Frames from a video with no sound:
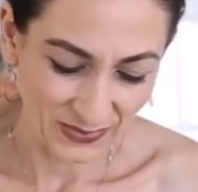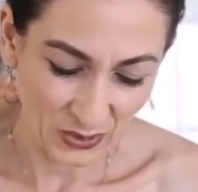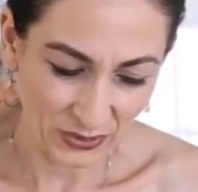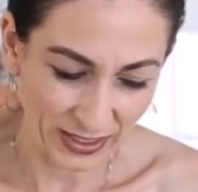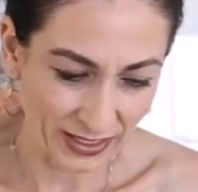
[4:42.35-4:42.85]

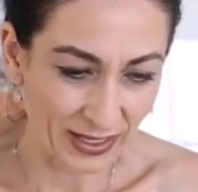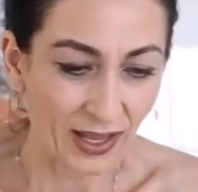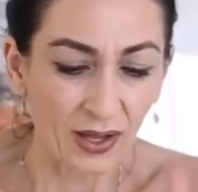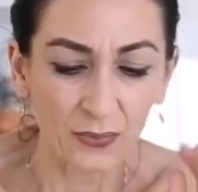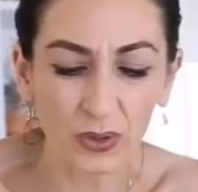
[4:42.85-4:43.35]
Okay,
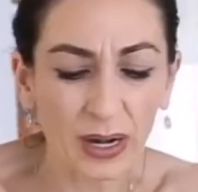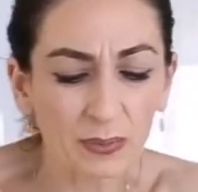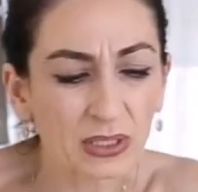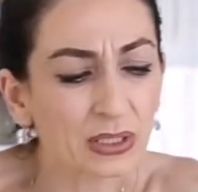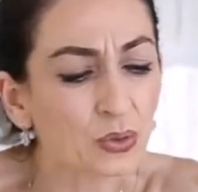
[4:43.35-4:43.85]
what
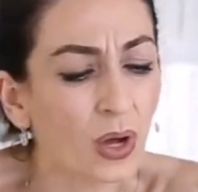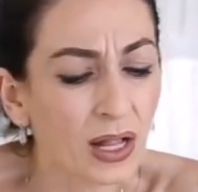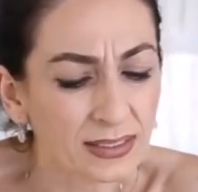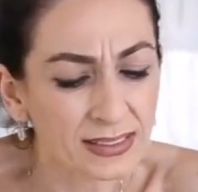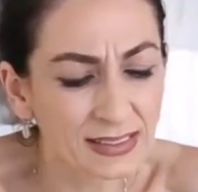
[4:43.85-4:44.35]
I'm gonna do,
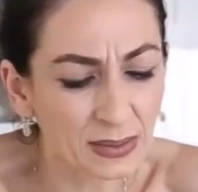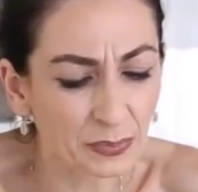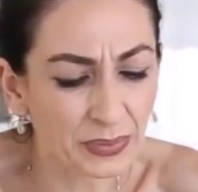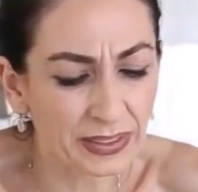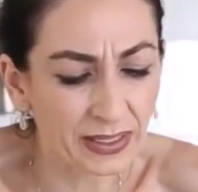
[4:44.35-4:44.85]
I'll
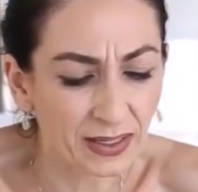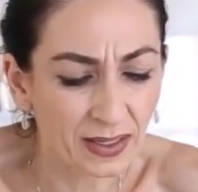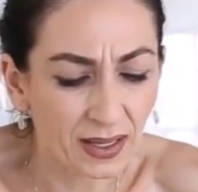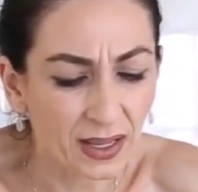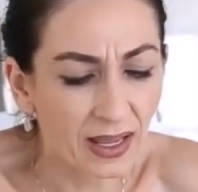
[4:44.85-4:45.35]
simply
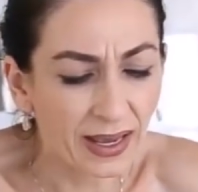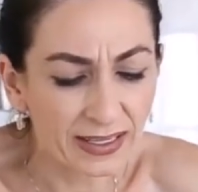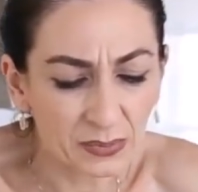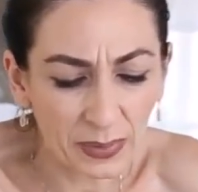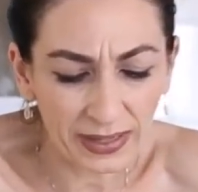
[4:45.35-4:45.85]

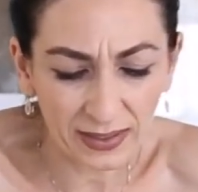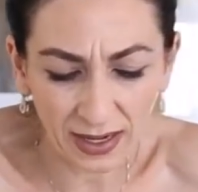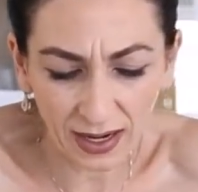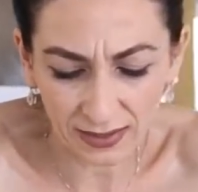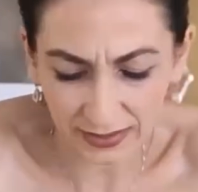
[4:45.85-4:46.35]
add my
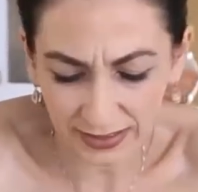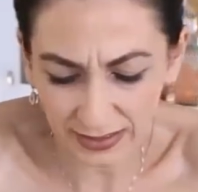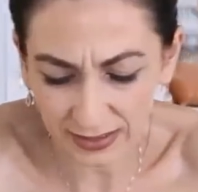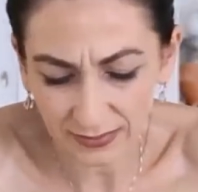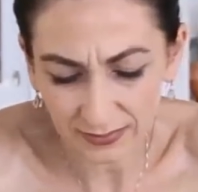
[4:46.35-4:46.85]
garlic,
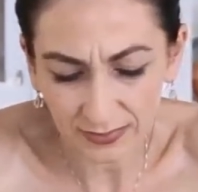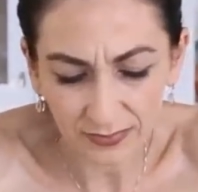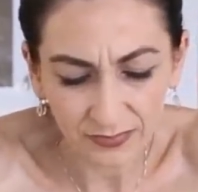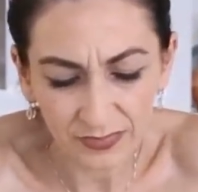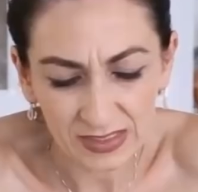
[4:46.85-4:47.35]

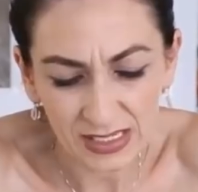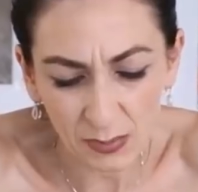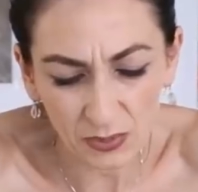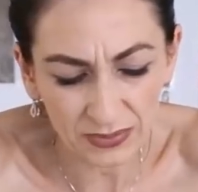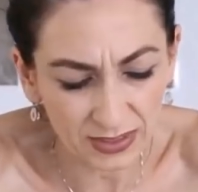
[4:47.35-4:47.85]

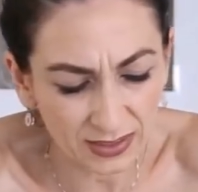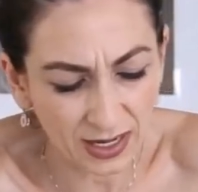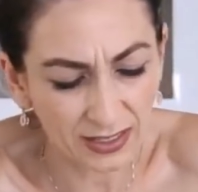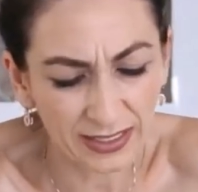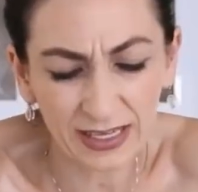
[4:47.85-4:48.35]
some of the
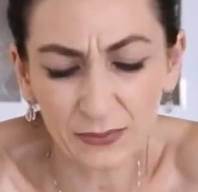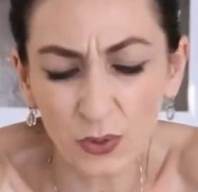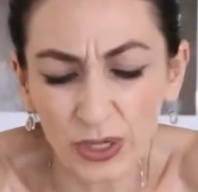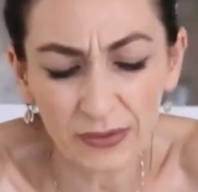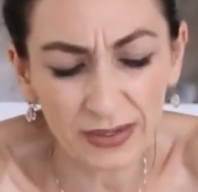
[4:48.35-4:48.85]
garlic, and
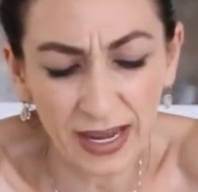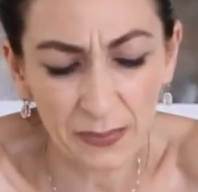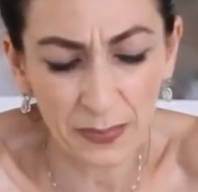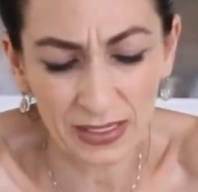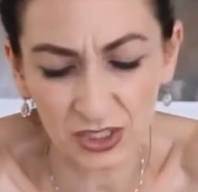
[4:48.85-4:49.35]
whatever I
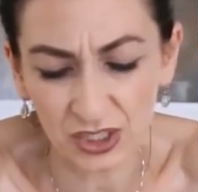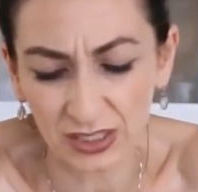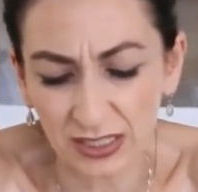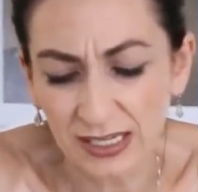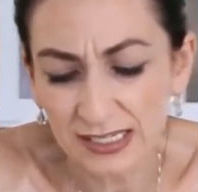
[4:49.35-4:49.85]

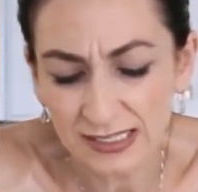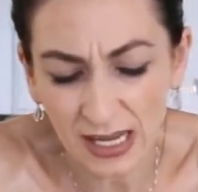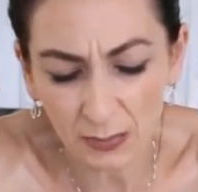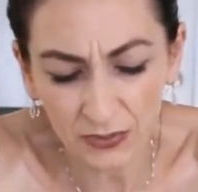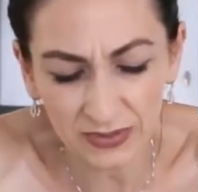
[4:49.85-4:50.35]
mentioned,
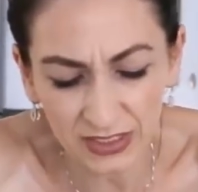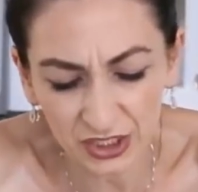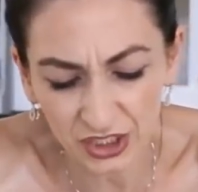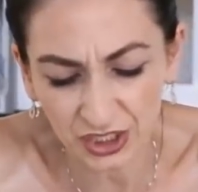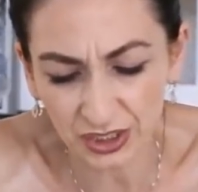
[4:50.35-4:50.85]
some of the
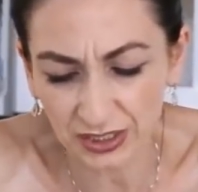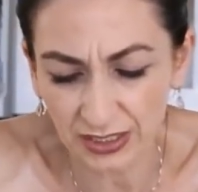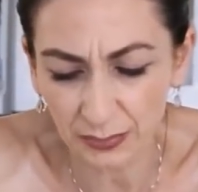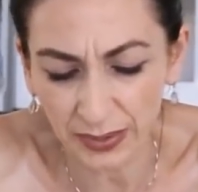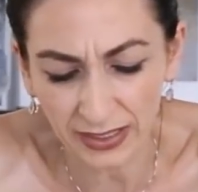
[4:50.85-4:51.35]

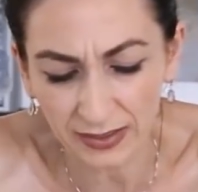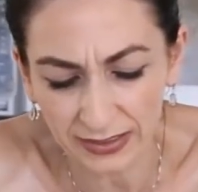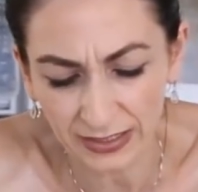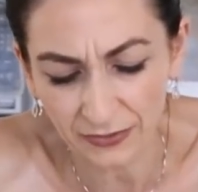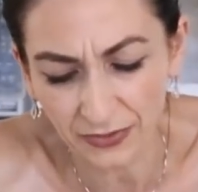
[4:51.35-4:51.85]
chili, bay
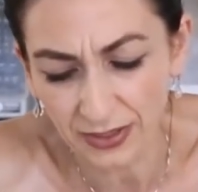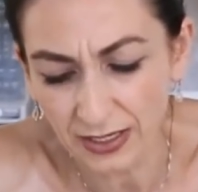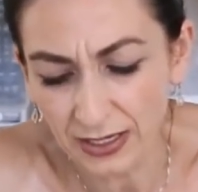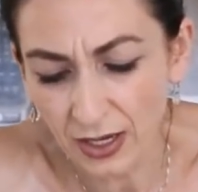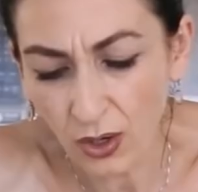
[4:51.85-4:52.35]
leaf,
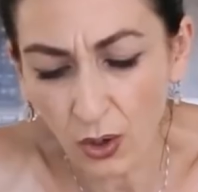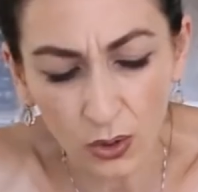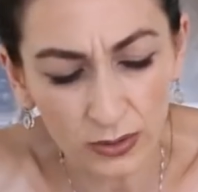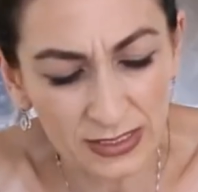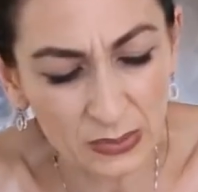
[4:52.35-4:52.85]

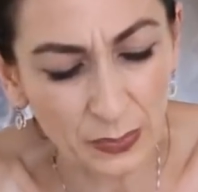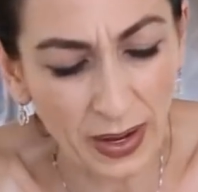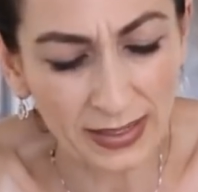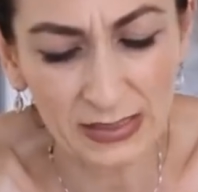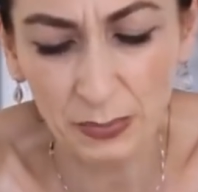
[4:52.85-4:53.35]

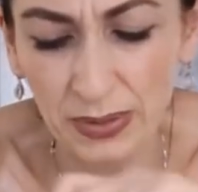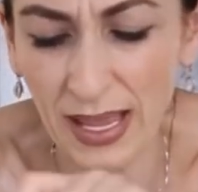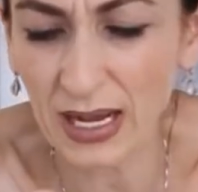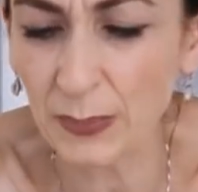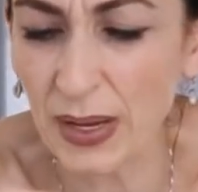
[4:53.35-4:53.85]
allspice,
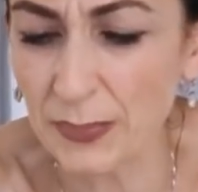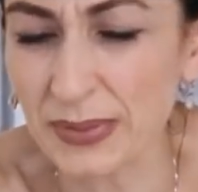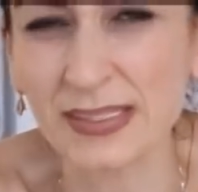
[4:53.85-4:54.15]
black pepper